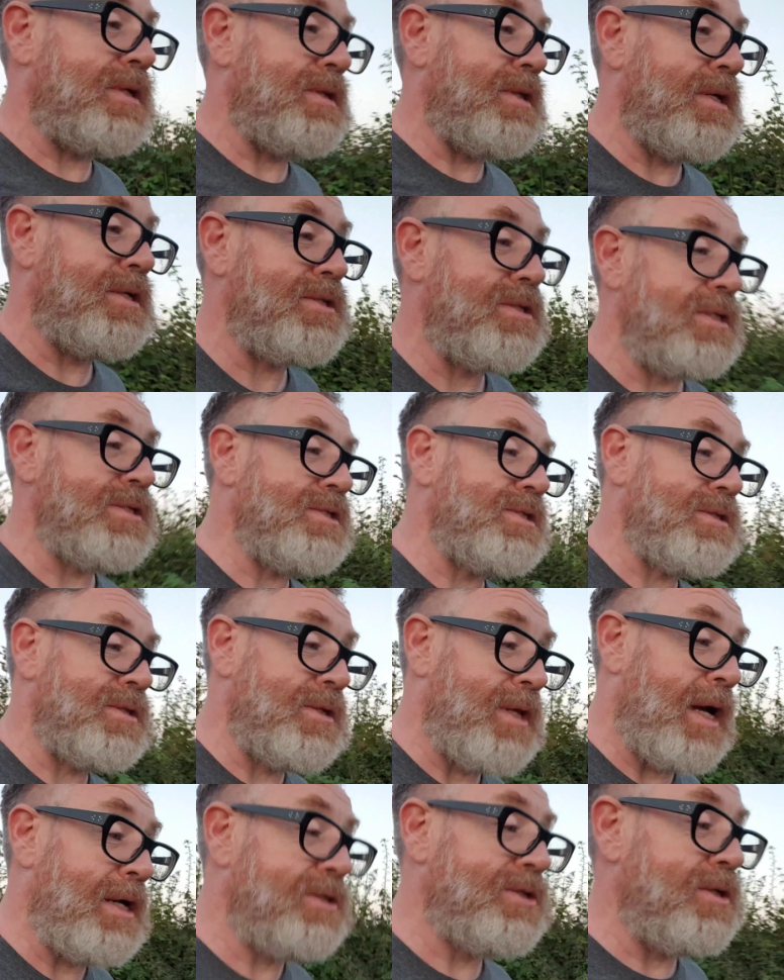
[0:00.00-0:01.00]
that this is
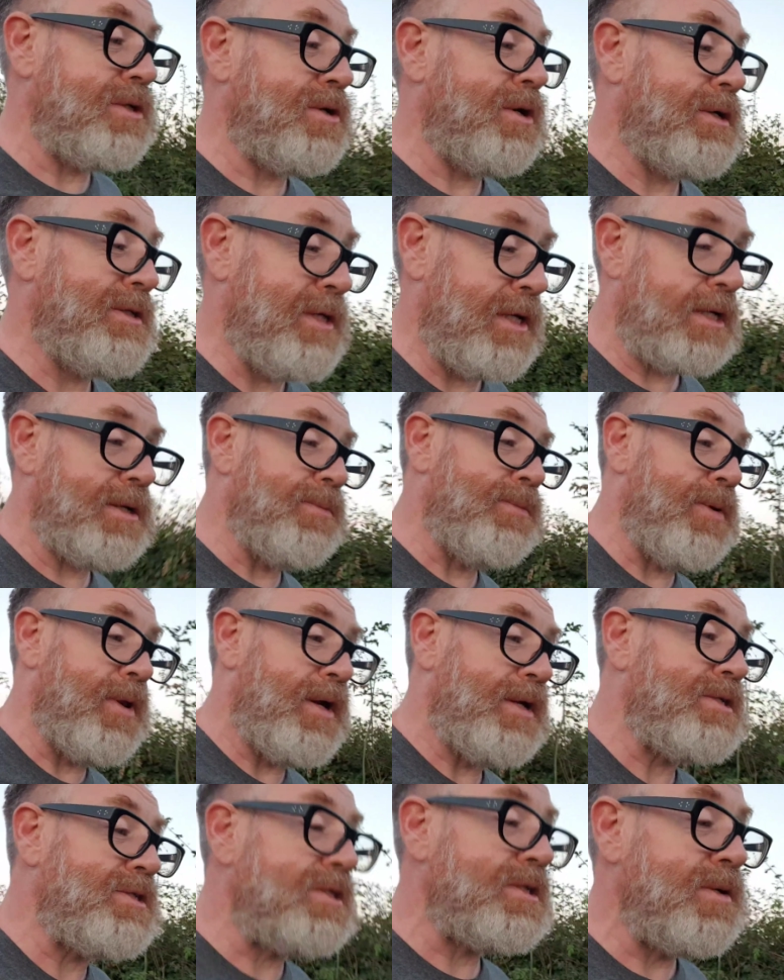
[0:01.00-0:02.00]
actually taking
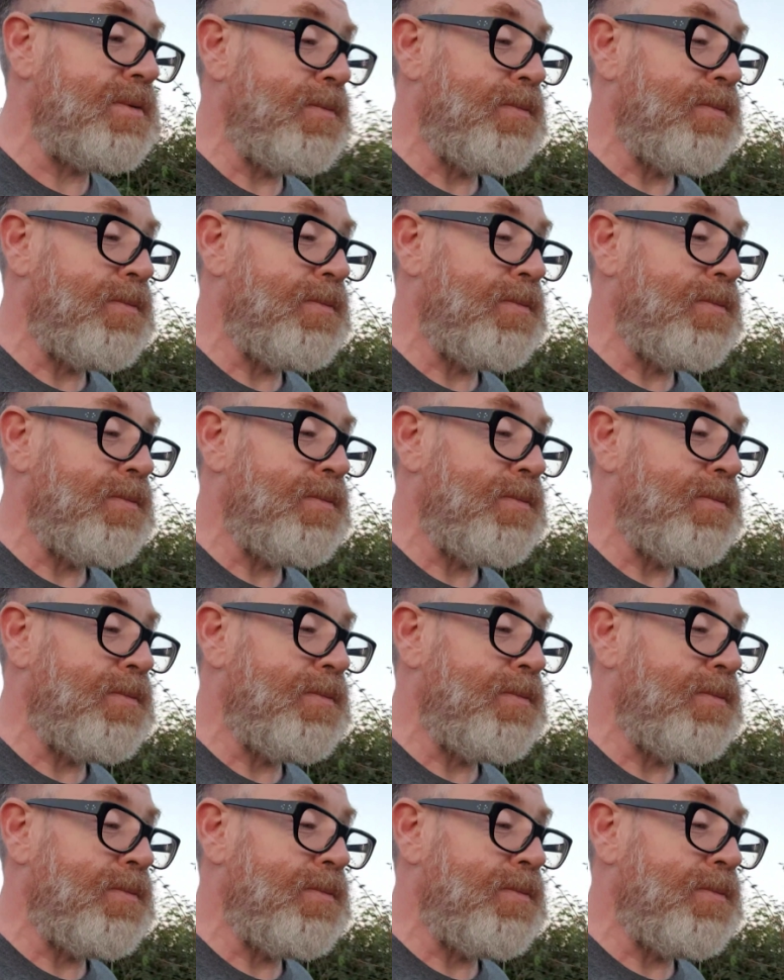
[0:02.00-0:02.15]
place,